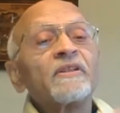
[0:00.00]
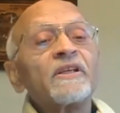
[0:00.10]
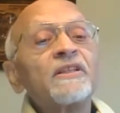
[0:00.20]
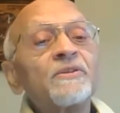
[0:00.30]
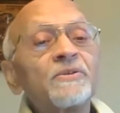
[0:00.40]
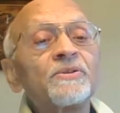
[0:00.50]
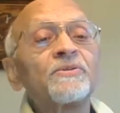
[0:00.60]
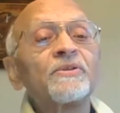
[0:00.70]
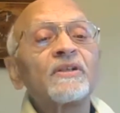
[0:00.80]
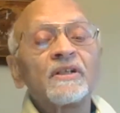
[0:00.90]
Hindu
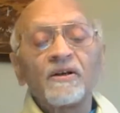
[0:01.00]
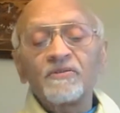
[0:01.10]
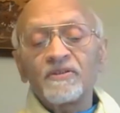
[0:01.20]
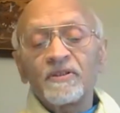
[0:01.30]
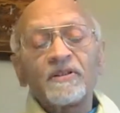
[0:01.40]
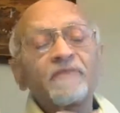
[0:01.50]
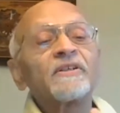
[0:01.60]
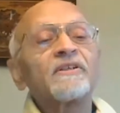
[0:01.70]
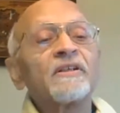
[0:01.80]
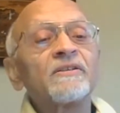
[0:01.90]
Student Council,
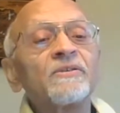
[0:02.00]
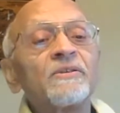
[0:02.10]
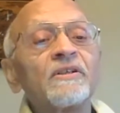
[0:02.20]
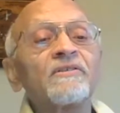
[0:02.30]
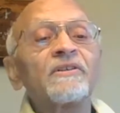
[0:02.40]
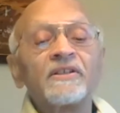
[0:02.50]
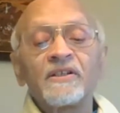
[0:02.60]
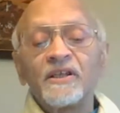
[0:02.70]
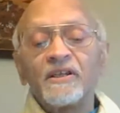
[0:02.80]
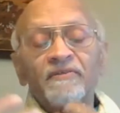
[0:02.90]
with Hindu
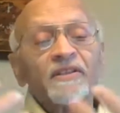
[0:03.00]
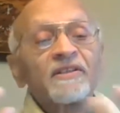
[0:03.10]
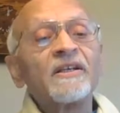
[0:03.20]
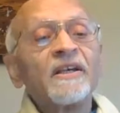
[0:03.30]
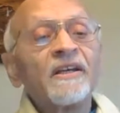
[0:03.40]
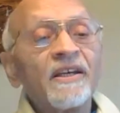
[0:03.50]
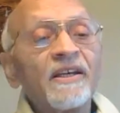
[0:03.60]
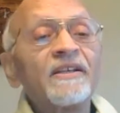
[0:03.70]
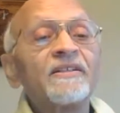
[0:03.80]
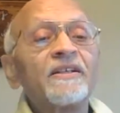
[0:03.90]
University, with
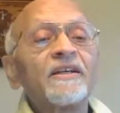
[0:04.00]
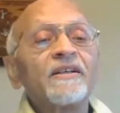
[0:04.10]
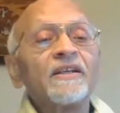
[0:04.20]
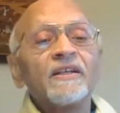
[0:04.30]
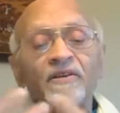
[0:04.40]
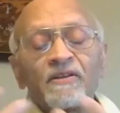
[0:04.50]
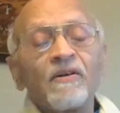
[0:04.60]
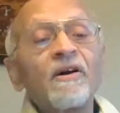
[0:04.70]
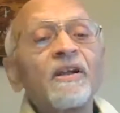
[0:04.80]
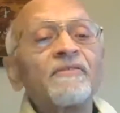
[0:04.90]
AHAD, with
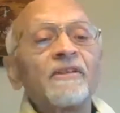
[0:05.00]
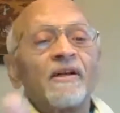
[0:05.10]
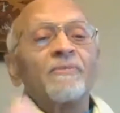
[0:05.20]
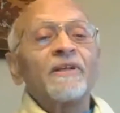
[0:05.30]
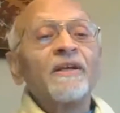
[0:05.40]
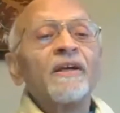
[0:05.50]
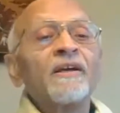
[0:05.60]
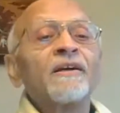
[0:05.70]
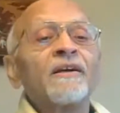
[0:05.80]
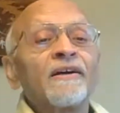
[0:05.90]
all of, I mean,
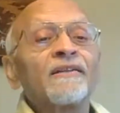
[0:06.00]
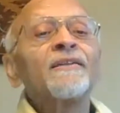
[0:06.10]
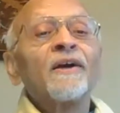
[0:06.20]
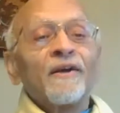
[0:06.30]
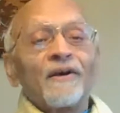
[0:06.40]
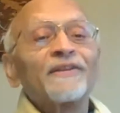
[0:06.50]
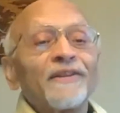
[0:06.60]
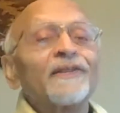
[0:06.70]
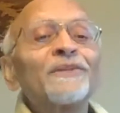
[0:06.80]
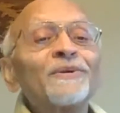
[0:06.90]

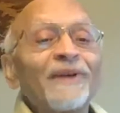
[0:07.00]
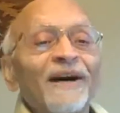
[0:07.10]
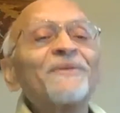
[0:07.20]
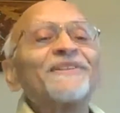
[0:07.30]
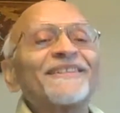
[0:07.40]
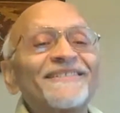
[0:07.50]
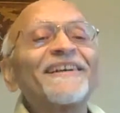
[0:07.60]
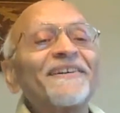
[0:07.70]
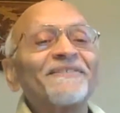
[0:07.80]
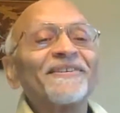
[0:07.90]
the HinduLounge
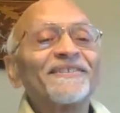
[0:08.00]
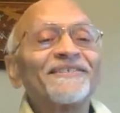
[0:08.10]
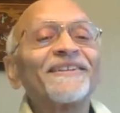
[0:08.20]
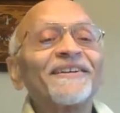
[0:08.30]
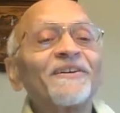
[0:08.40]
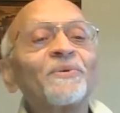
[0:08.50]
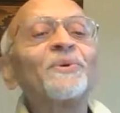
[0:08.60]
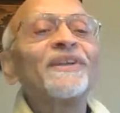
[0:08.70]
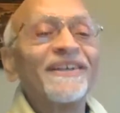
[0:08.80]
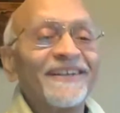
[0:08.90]
itself is
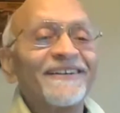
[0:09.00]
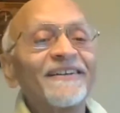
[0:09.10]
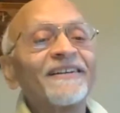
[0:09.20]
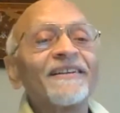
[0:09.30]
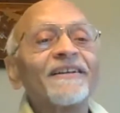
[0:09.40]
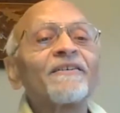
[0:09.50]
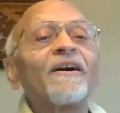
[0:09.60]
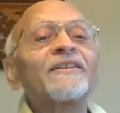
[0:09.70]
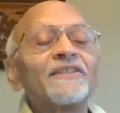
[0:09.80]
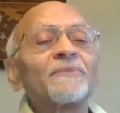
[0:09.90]
rooted in
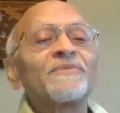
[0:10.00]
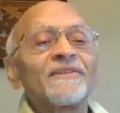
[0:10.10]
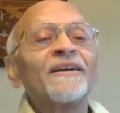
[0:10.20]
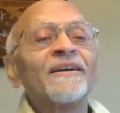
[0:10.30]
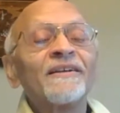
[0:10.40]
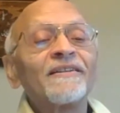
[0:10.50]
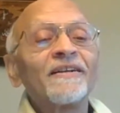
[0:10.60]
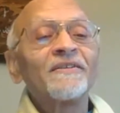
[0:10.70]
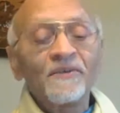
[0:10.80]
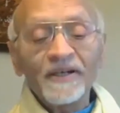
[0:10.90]
concepts
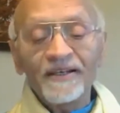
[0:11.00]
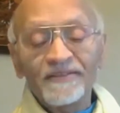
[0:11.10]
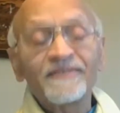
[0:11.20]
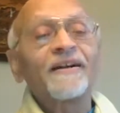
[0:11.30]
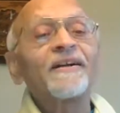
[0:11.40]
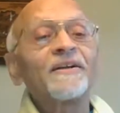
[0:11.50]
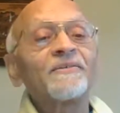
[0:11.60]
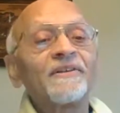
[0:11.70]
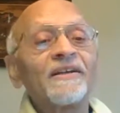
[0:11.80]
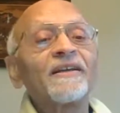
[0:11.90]
that you guys
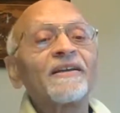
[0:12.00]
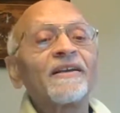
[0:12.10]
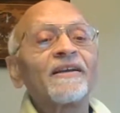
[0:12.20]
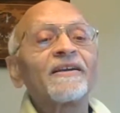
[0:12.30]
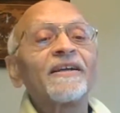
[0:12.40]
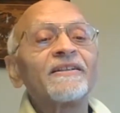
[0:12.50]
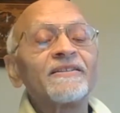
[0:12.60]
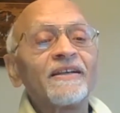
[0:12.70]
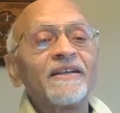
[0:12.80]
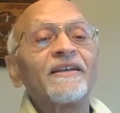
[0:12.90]
started with, right? Like
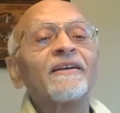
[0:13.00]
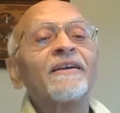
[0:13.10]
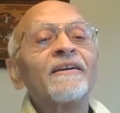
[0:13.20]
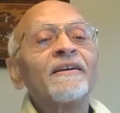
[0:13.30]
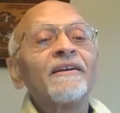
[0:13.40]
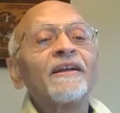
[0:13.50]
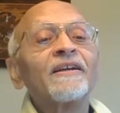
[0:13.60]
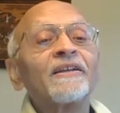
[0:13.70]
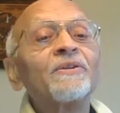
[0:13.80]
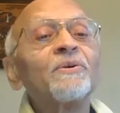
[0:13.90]
AHAD, like
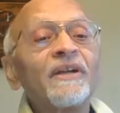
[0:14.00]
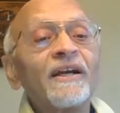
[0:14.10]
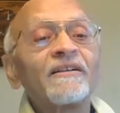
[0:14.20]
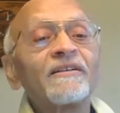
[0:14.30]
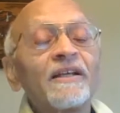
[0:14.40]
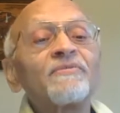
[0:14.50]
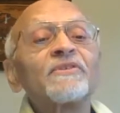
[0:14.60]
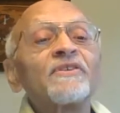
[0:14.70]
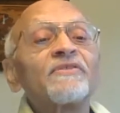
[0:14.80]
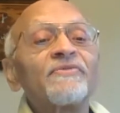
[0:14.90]
HinduNet. That
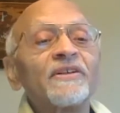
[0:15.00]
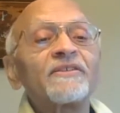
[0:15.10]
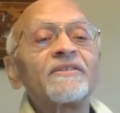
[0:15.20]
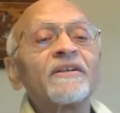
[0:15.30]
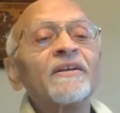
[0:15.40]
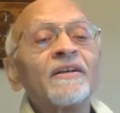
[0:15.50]
was the first